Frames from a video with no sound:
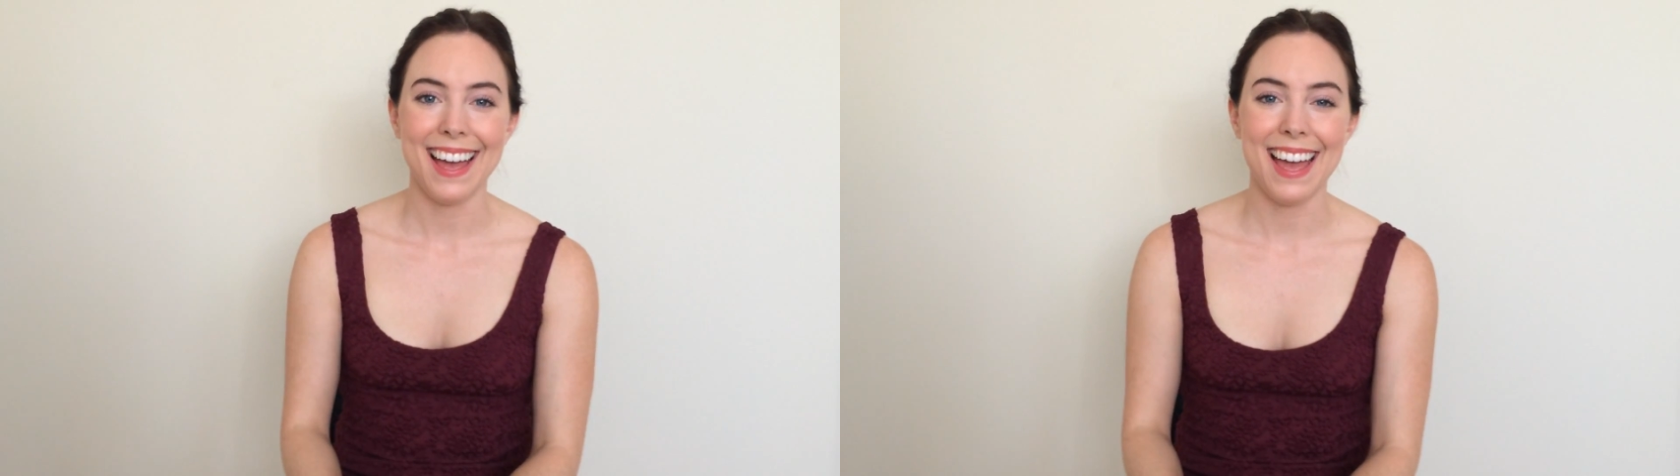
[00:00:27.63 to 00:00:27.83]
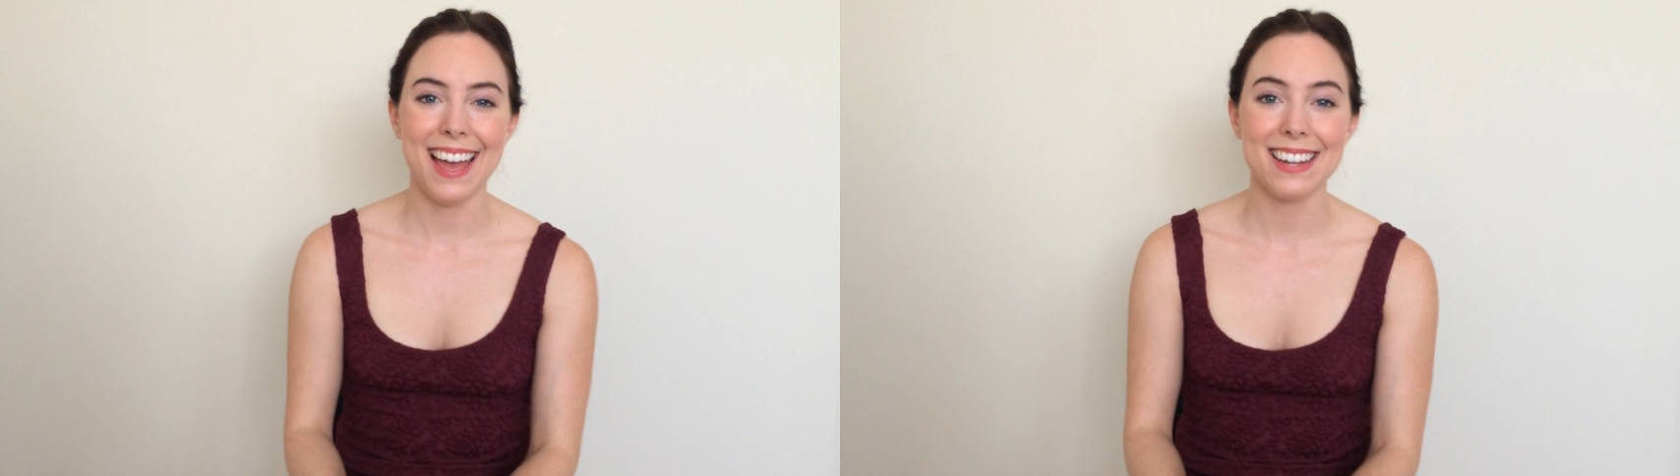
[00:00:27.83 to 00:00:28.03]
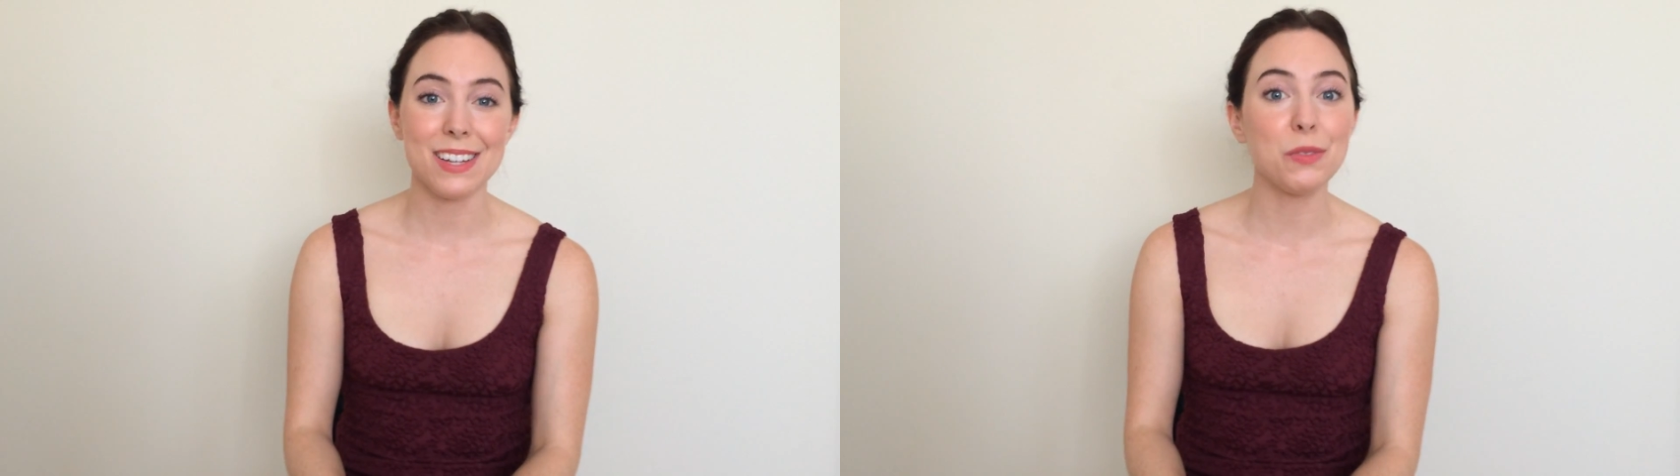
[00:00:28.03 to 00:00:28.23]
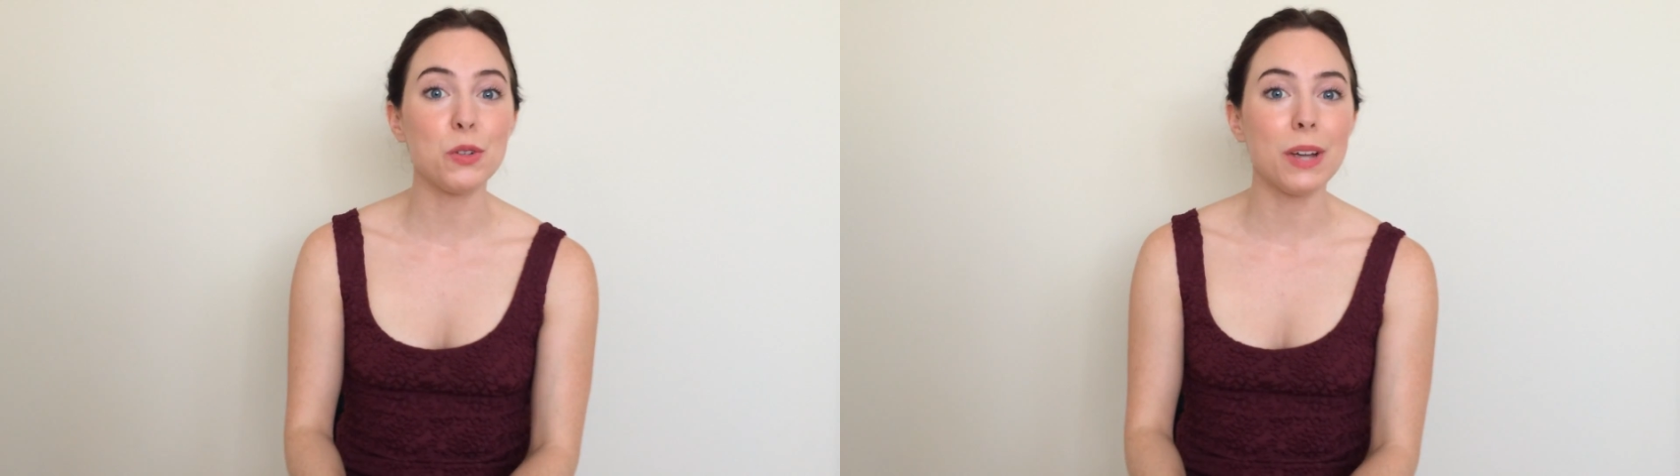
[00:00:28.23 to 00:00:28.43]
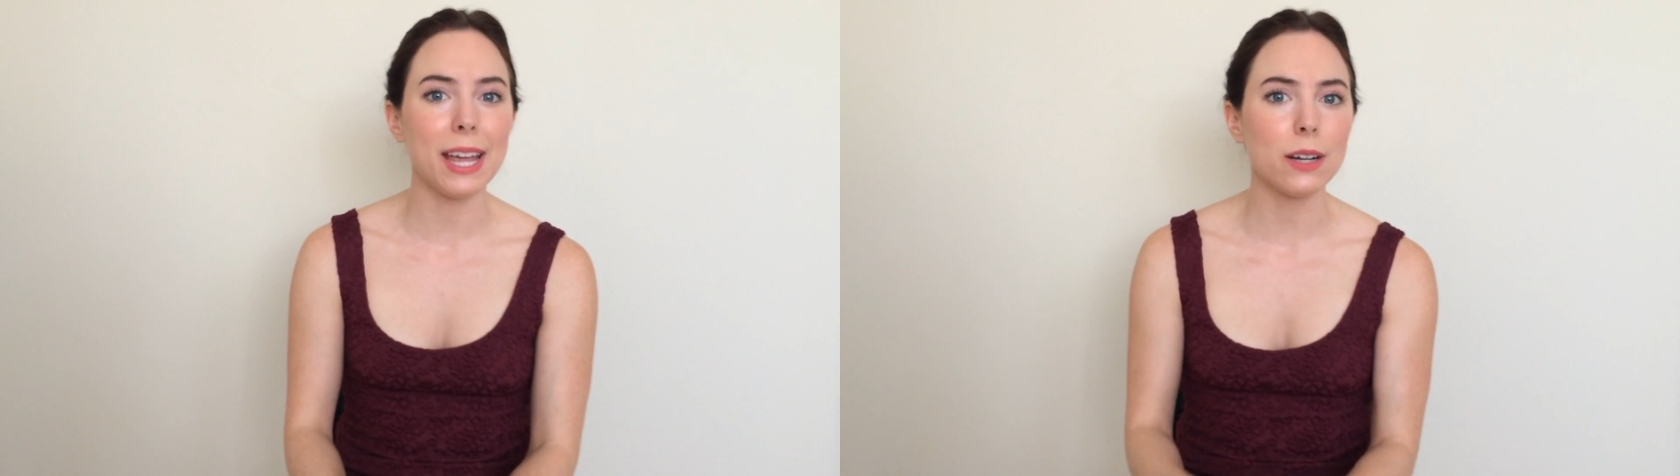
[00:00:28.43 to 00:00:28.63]
And if
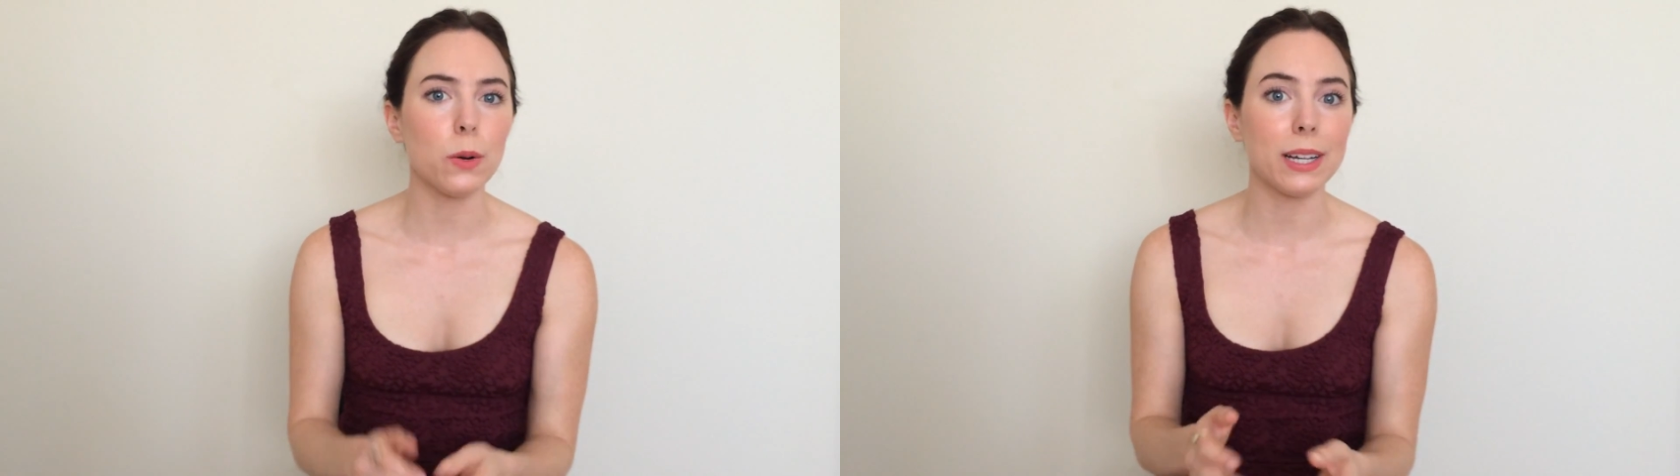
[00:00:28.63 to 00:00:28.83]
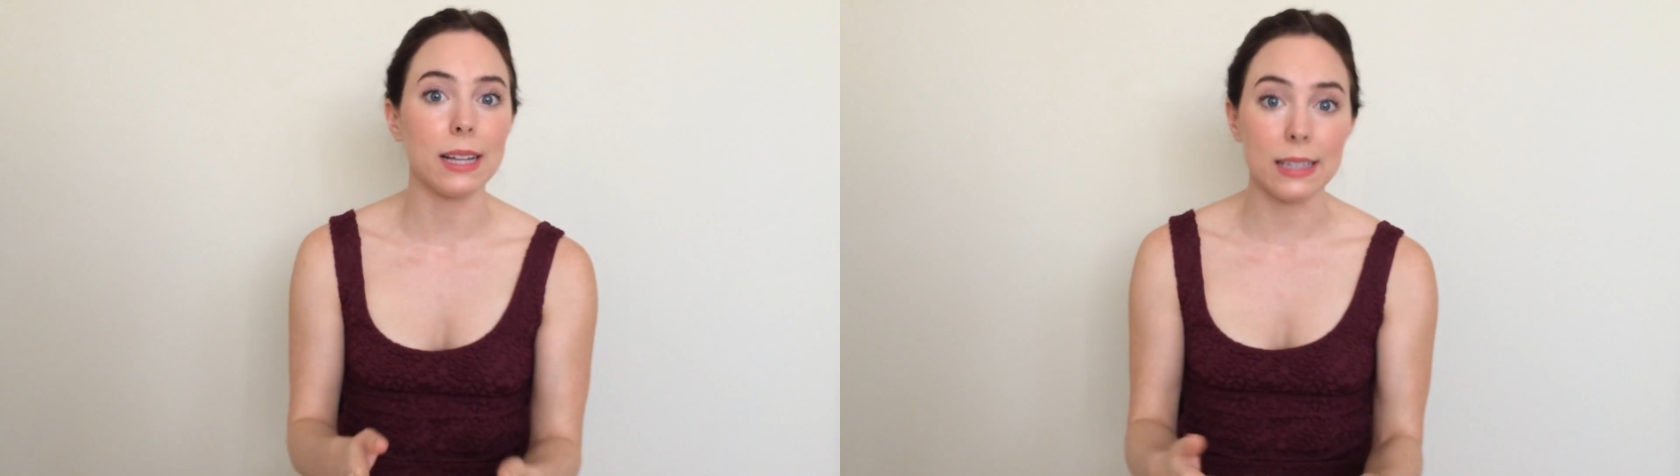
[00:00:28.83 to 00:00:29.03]
you can't quite